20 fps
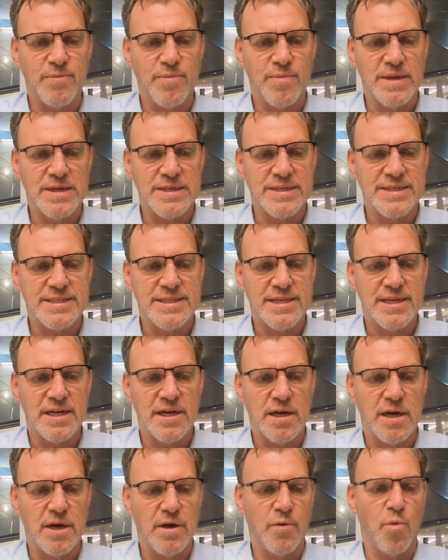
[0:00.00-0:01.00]
but
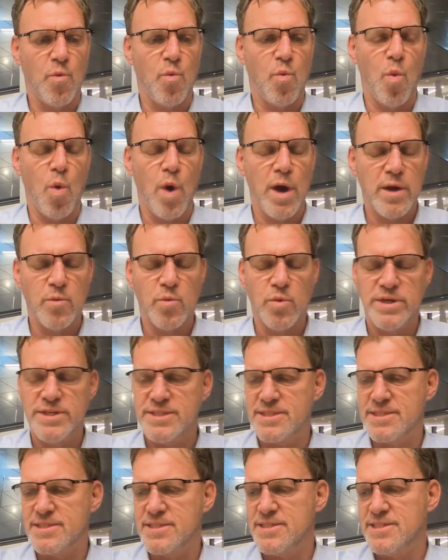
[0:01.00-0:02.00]
uh, when we
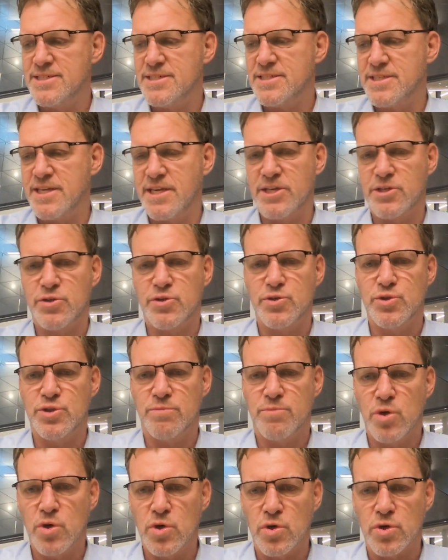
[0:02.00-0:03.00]
see standards
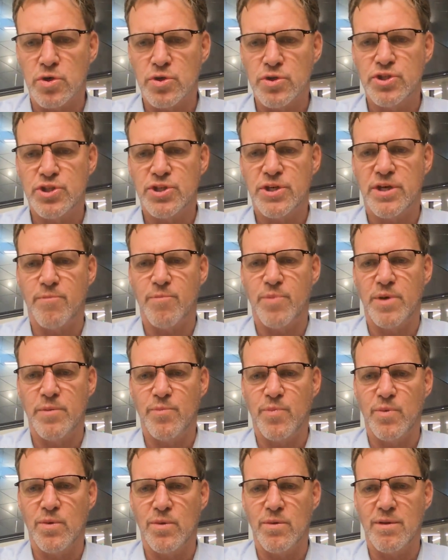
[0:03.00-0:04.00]
emerge and
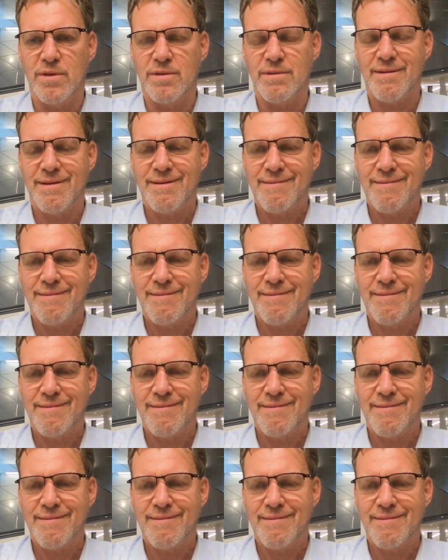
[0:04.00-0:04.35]
people